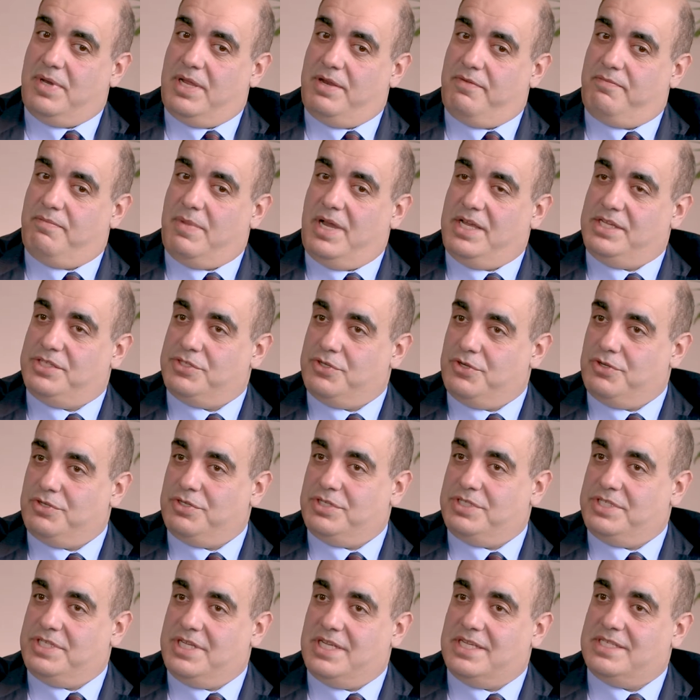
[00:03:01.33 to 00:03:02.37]
But if my
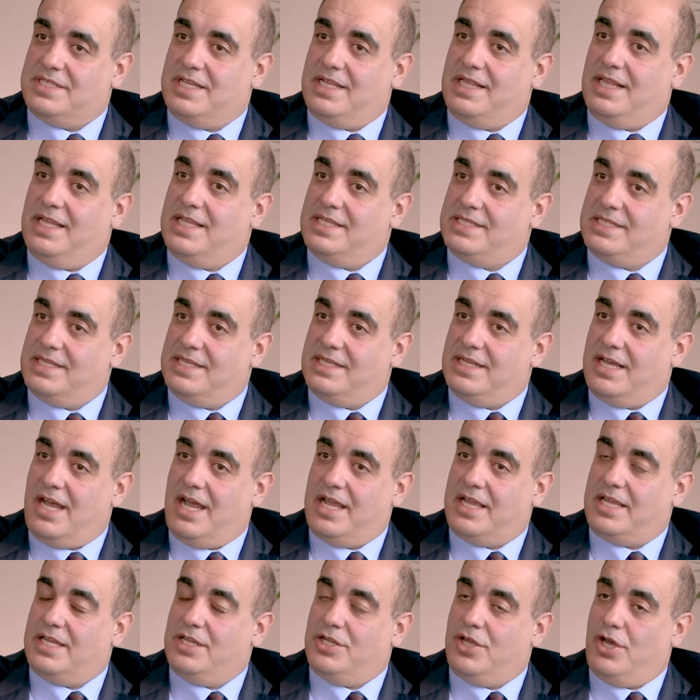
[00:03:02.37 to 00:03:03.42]
surgeon says that, listen,
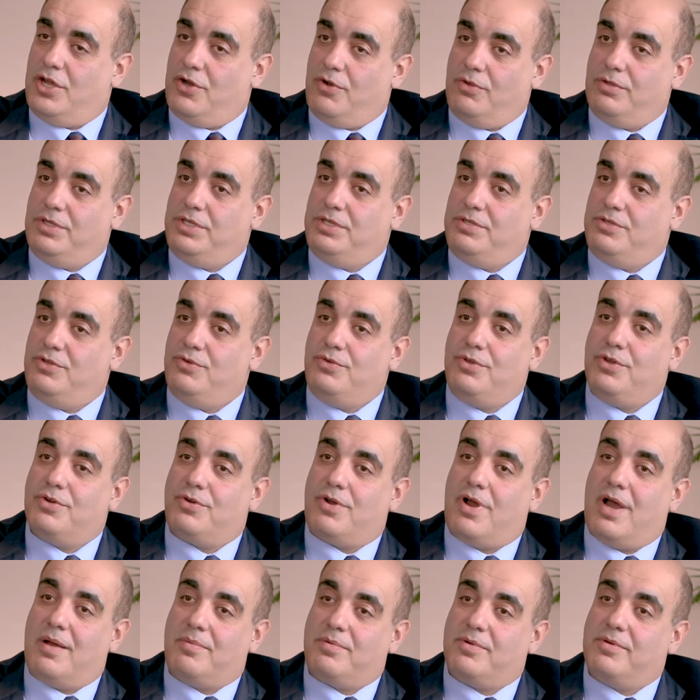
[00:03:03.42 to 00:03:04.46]
I can not only do
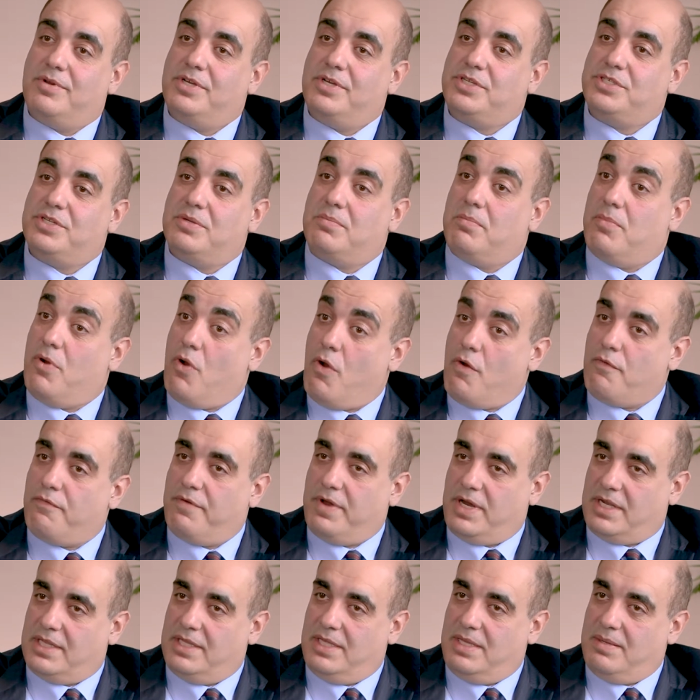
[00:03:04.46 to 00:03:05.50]
your operation
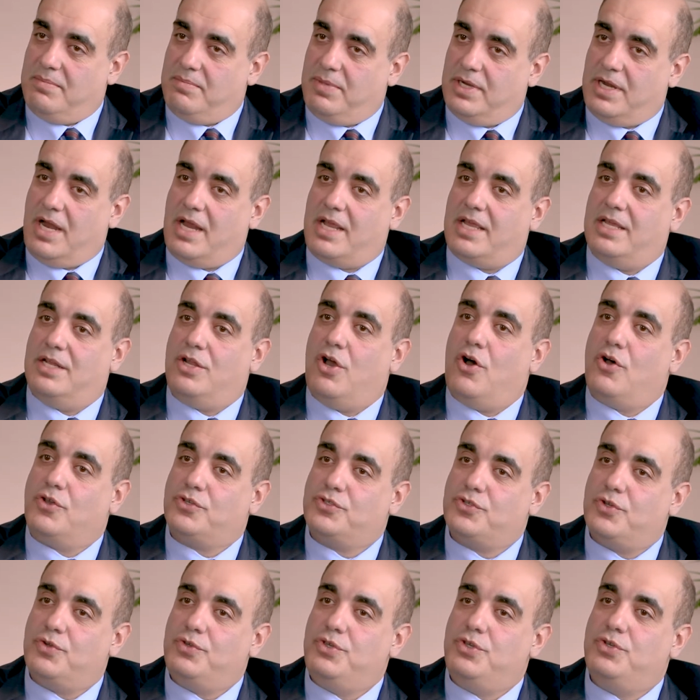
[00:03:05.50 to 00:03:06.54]
perfectly, but I can
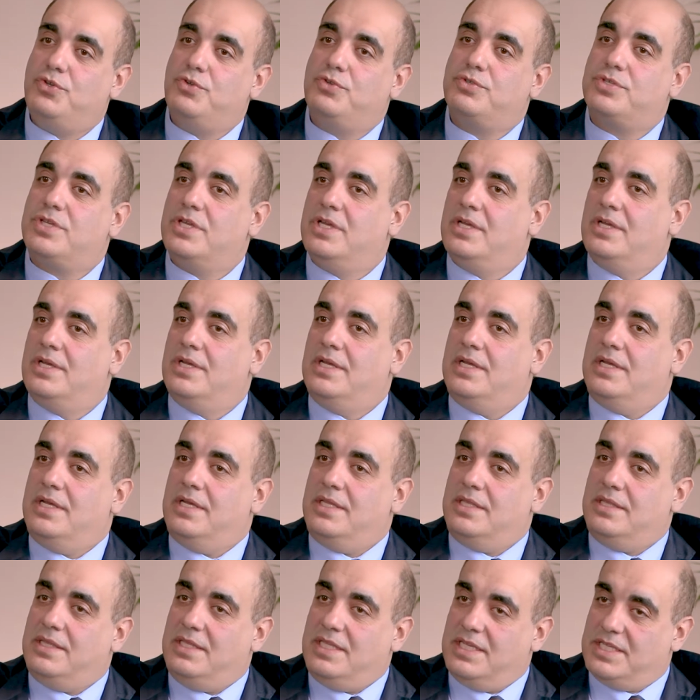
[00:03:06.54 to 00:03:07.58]
also use
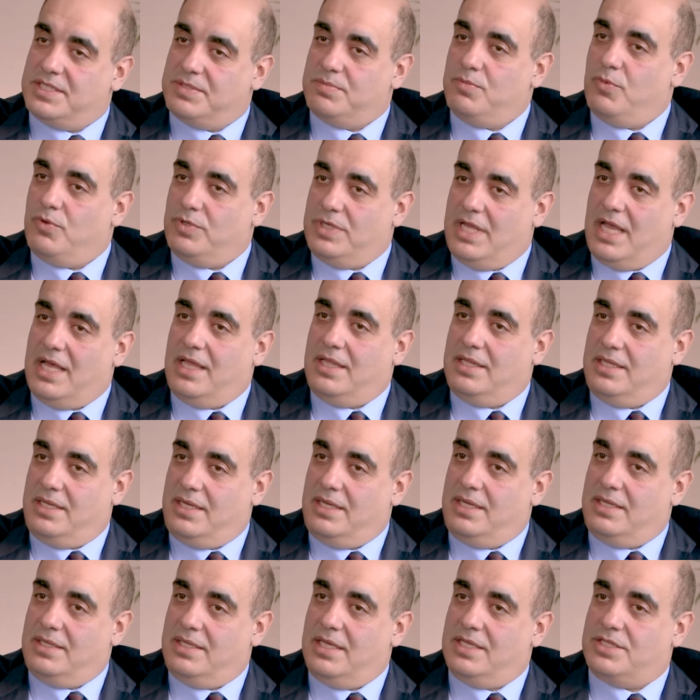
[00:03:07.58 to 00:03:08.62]
this
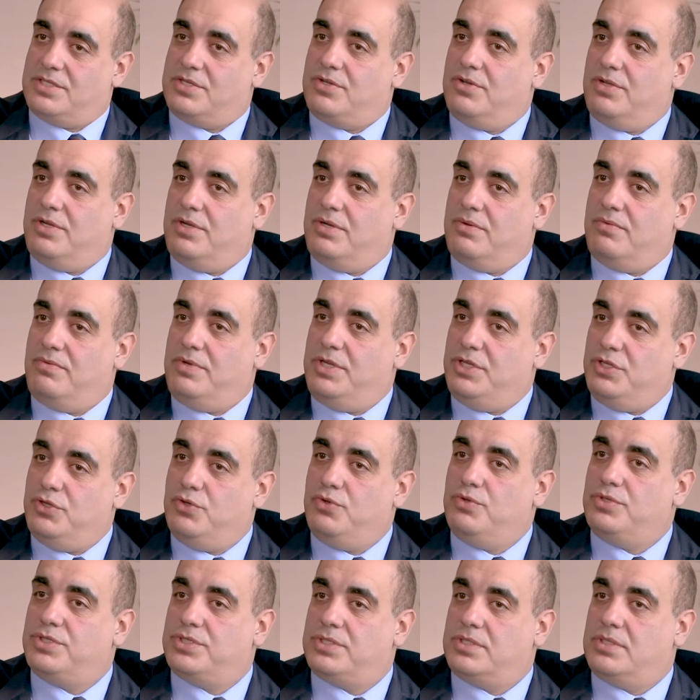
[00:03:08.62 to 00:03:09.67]
modality that's going to
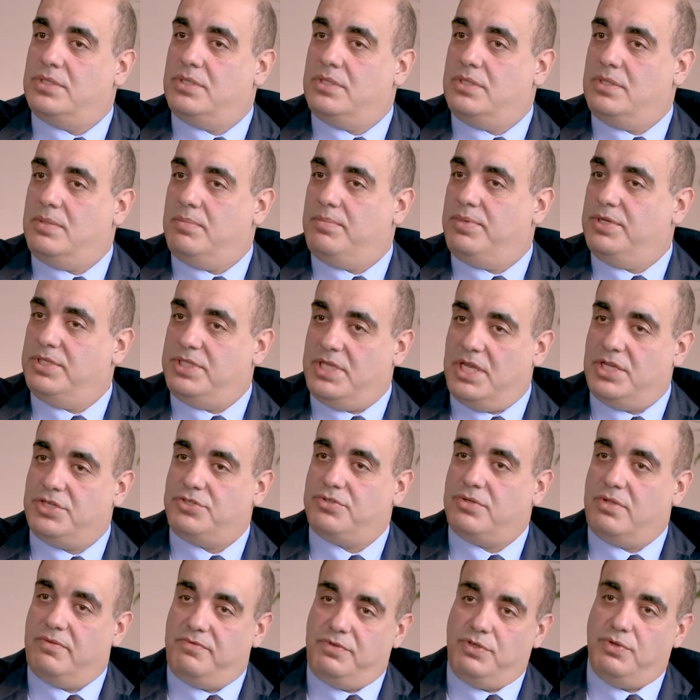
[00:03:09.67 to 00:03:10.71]
reduce the
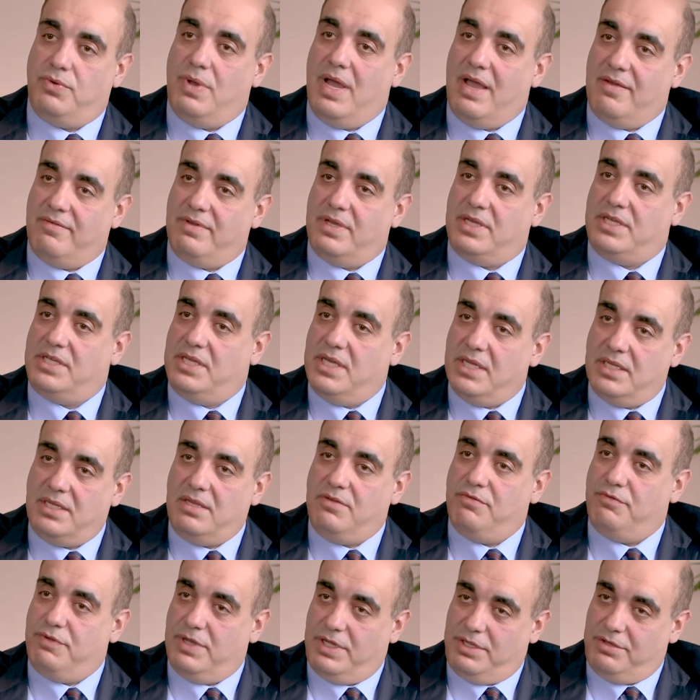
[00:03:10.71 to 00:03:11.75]
potential of you having kidney
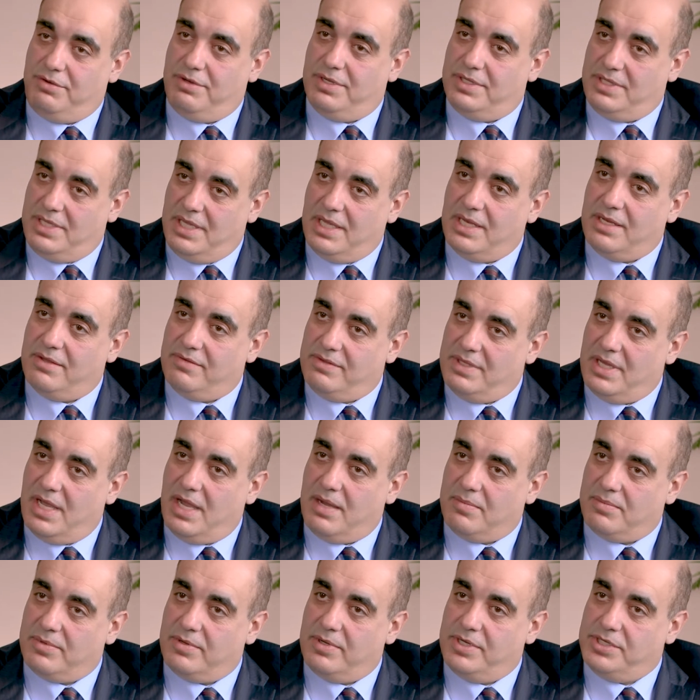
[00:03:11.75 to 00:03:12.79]
failure at the end of the
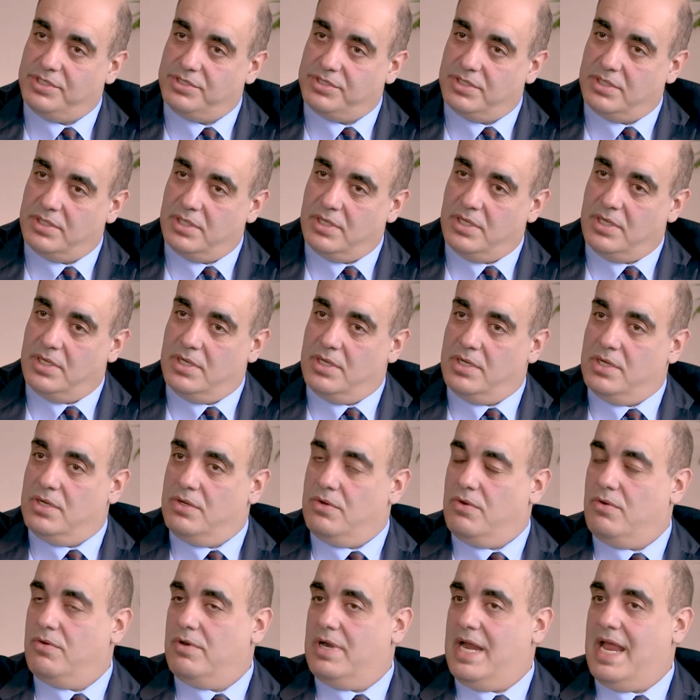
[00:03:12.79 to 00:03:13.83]
operation,
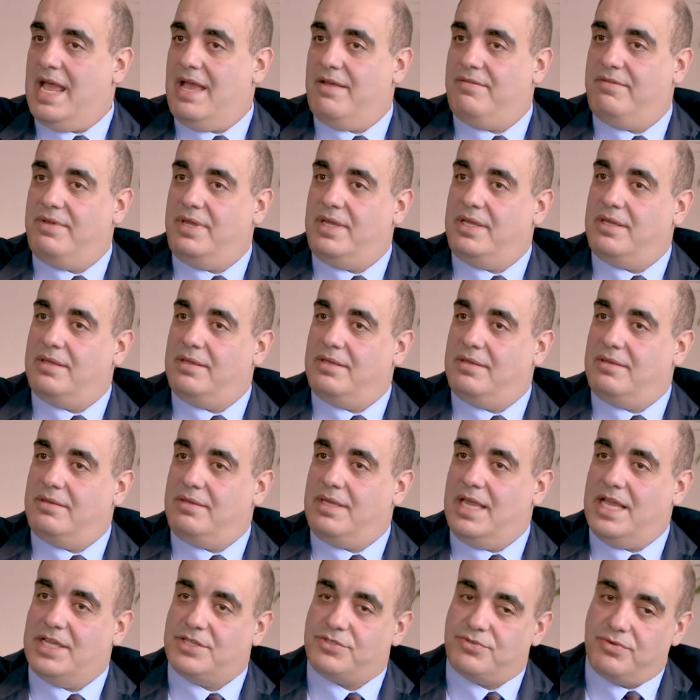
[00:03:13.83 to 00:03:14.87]
or having
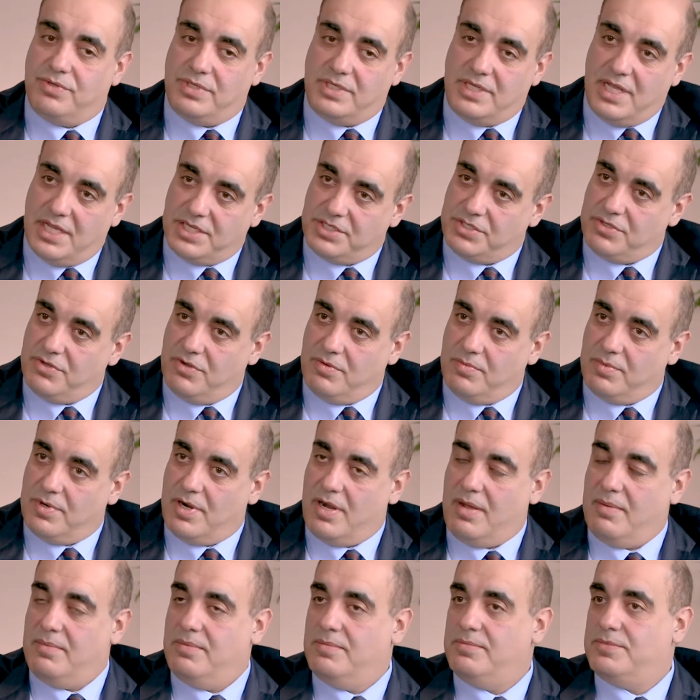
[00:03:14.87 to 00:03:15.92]
gastrointestinal
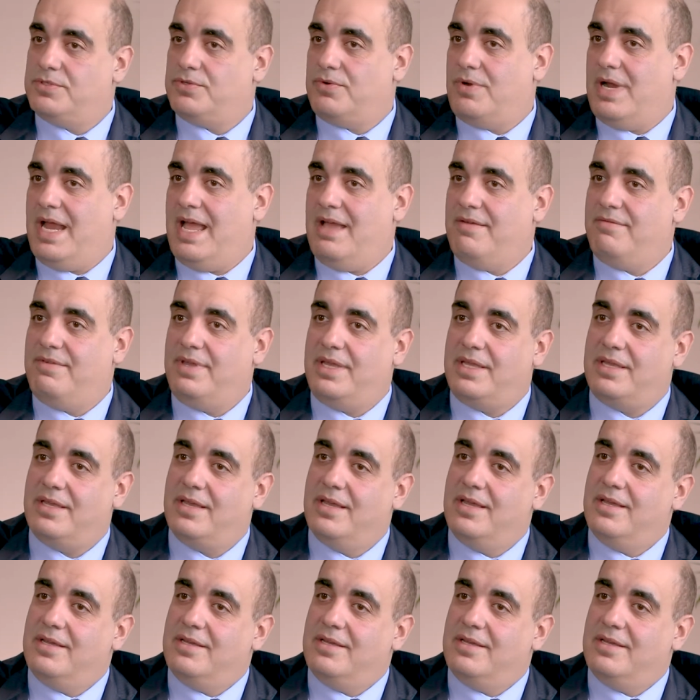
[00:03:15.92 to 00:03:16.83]
problems, or having